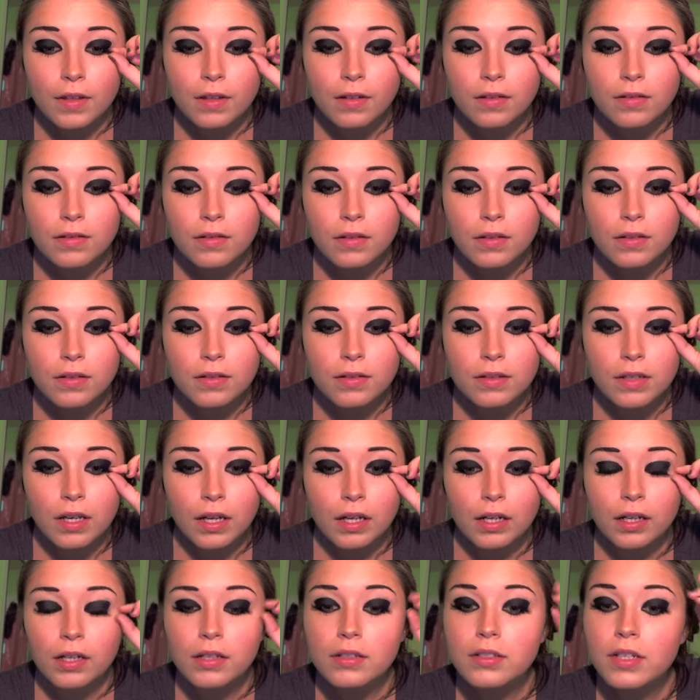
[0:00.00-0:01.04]
So just
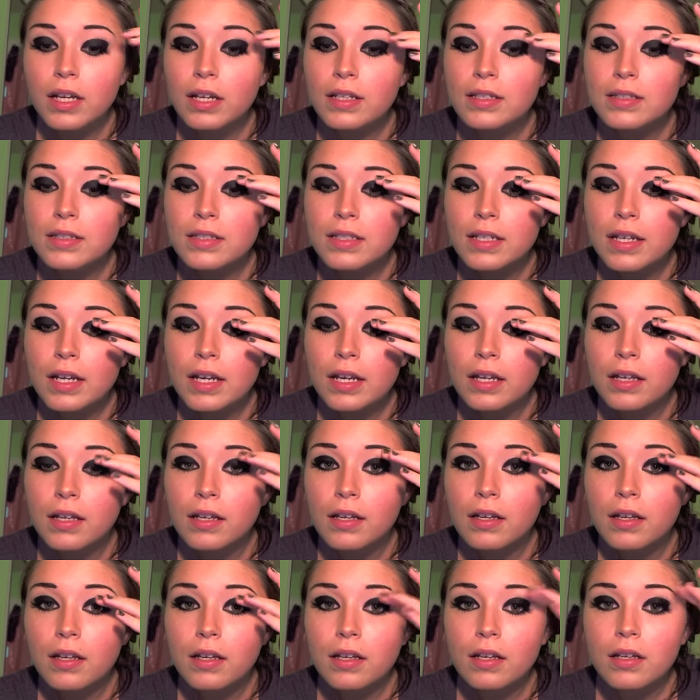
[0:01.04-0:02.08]
kind of adjust it,
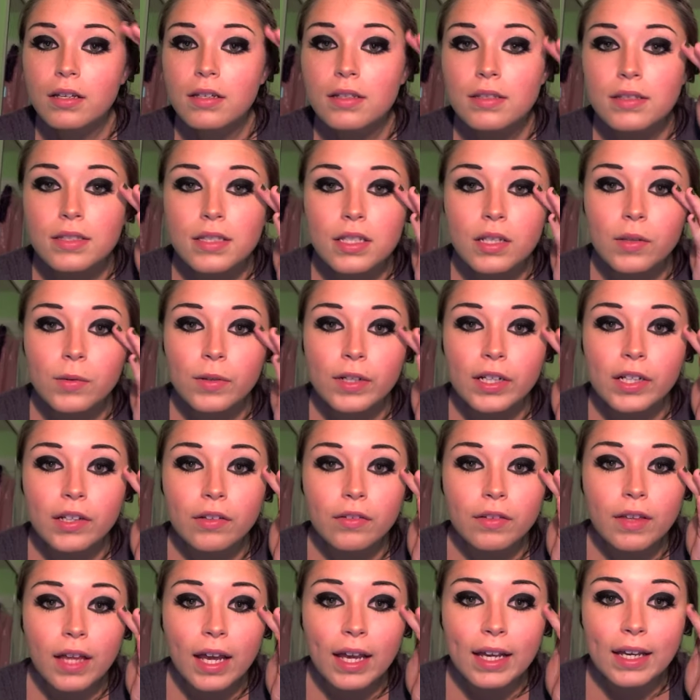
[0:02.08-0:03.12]
see where
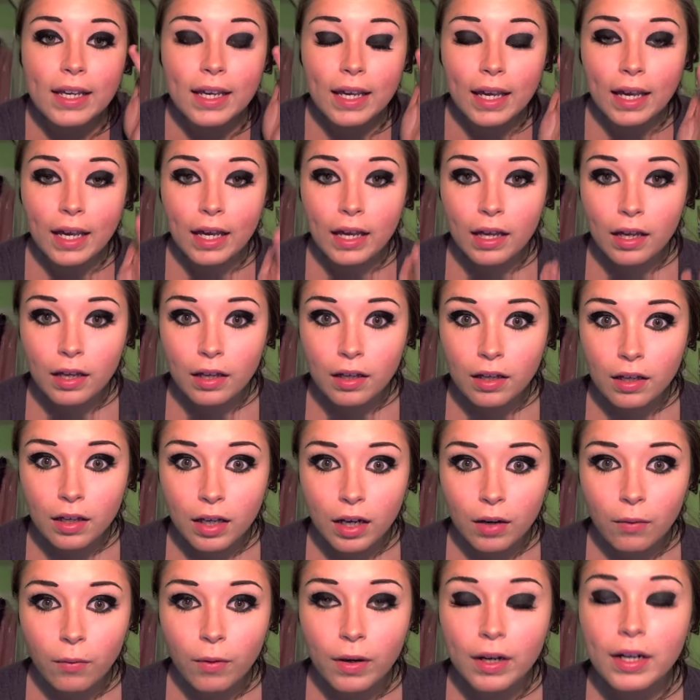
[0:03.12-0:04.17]
you like it.
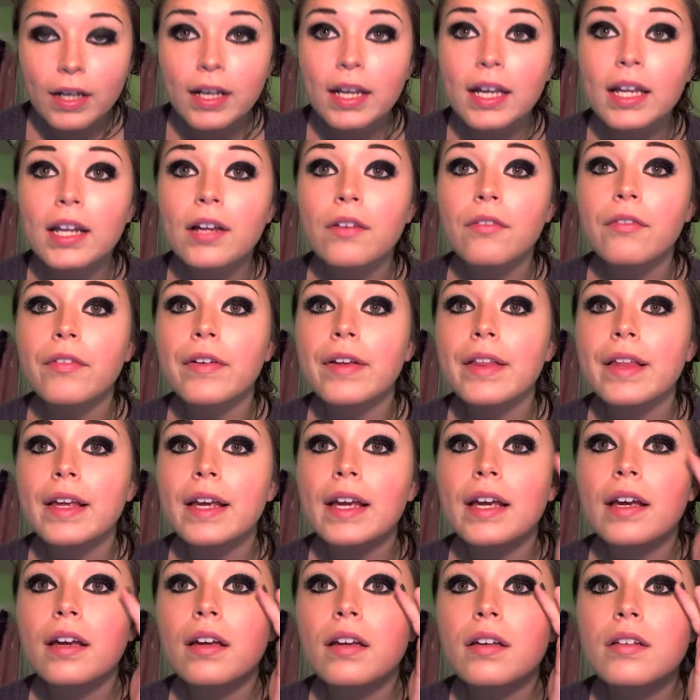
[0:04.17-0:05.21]
I want to get it
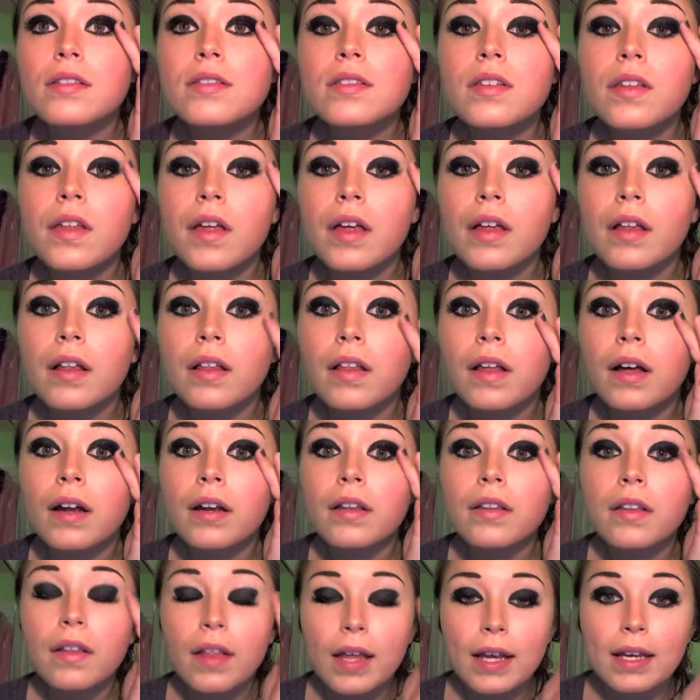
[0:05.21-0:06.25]
really so that a lot
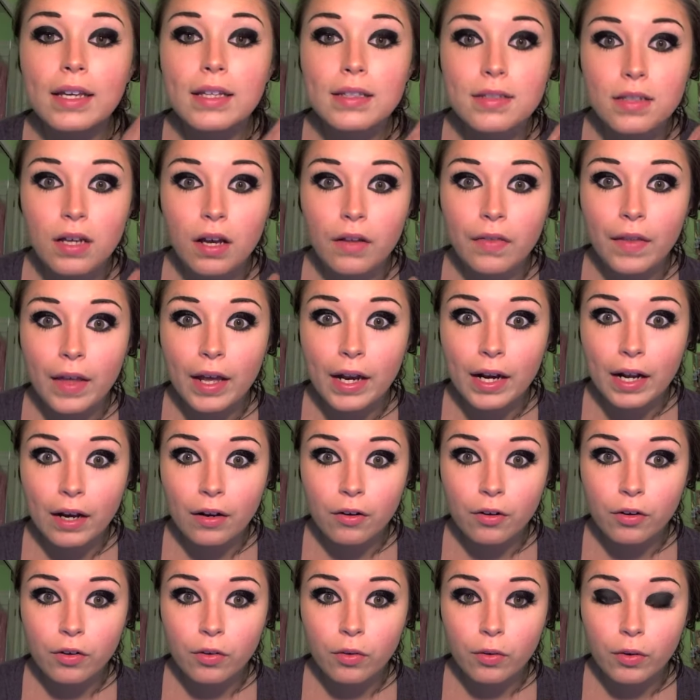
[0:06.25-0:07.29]
of the length is on that
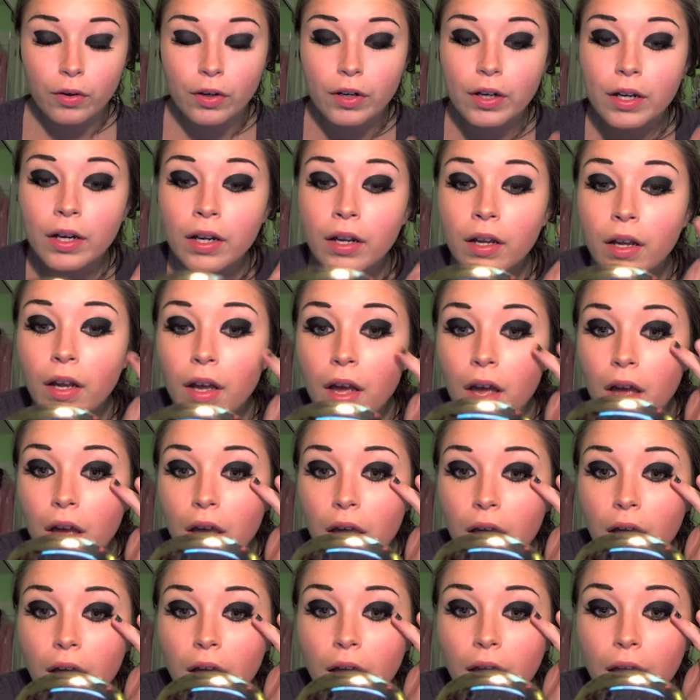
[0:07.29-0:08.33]
outer corner,
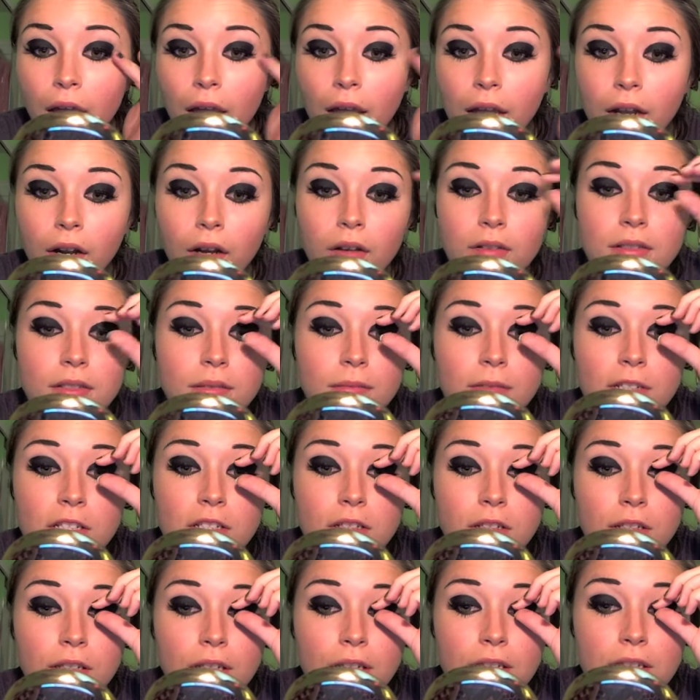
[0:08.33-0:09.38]
and also make
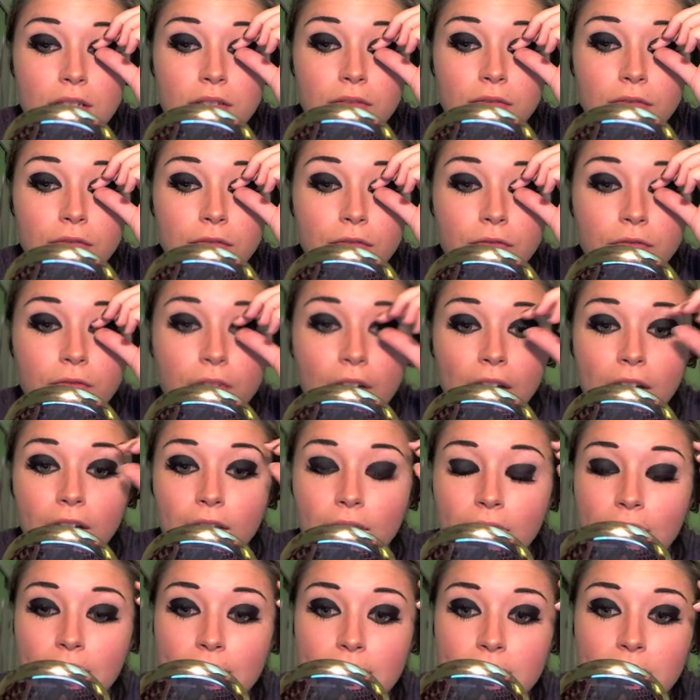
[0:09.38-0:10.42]
sure that it's
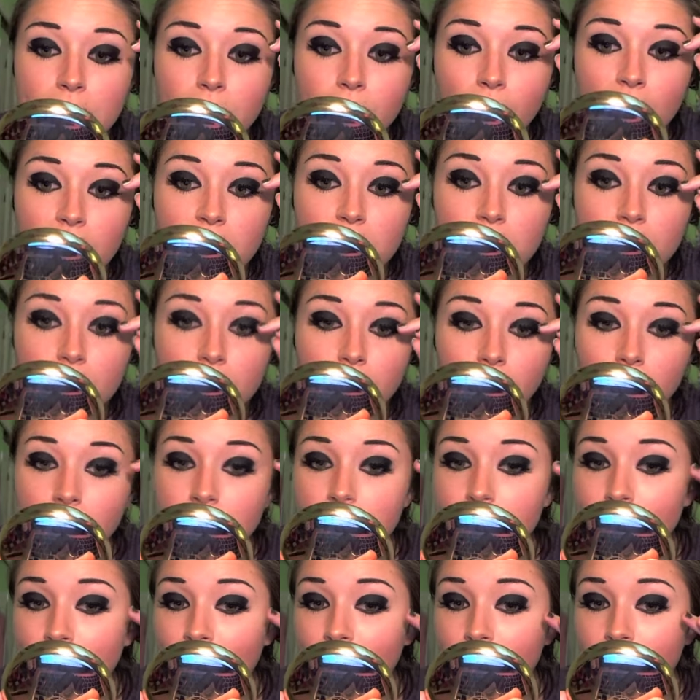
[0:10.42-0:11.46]
fairly symmetrical
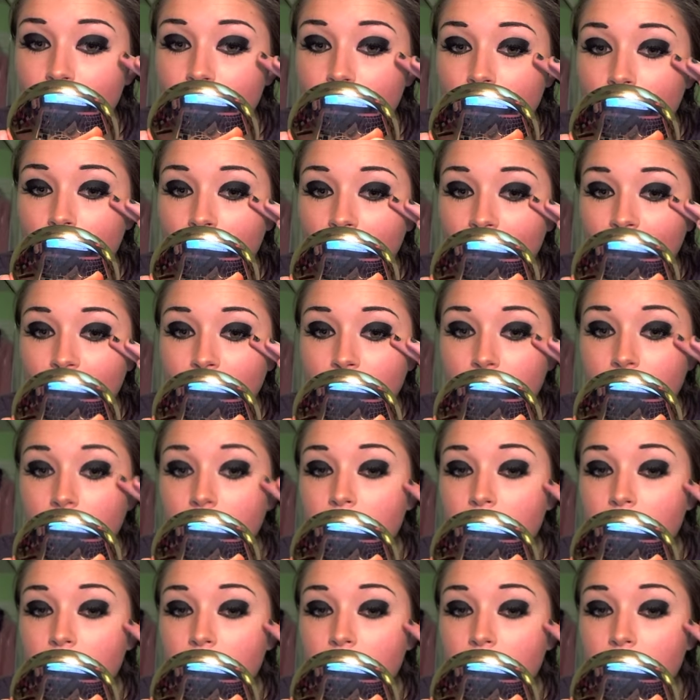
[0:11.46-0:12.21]
to my other eye.